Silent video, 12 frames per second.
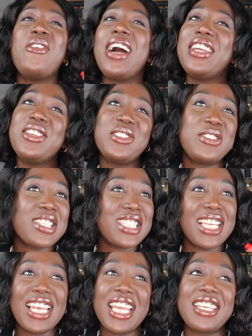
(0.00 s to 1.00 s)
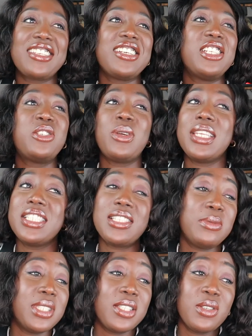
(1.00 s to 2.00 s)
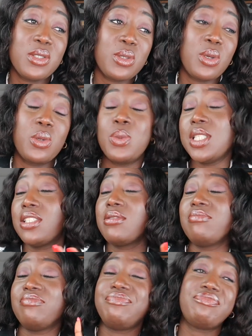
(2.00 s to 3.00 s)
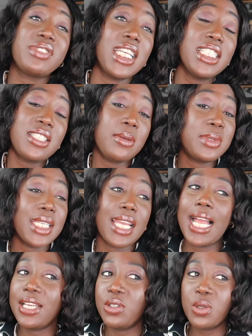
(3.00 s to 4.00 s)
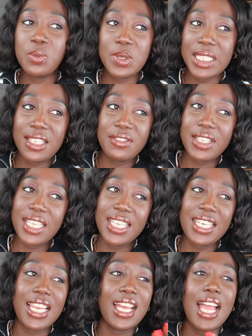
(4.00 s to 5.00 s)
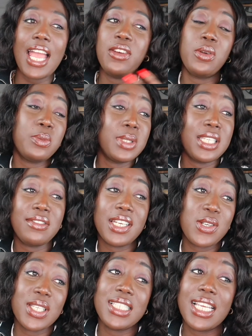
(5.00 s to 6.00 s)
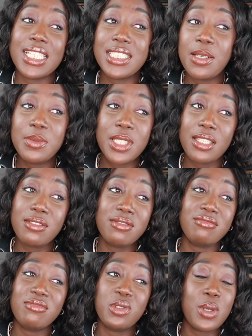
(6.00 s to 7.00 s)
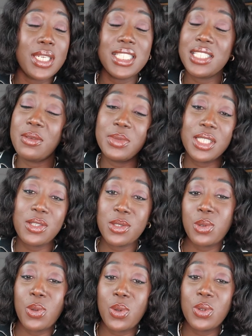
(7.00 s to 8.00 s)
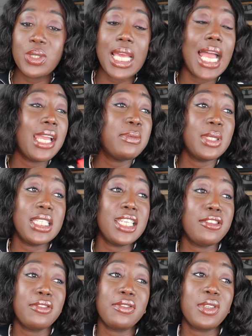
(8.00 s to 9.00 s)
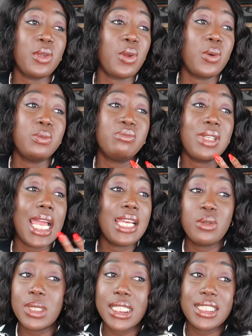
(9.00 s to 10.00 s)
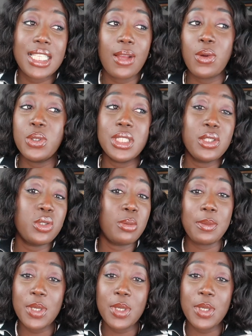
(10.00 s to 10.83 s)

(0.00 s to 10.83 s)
why are you dressing like a 20 something years old which it's something I don't believe in. I don't believe I dress like something 20 something years old. I believe, you know, I dress according to my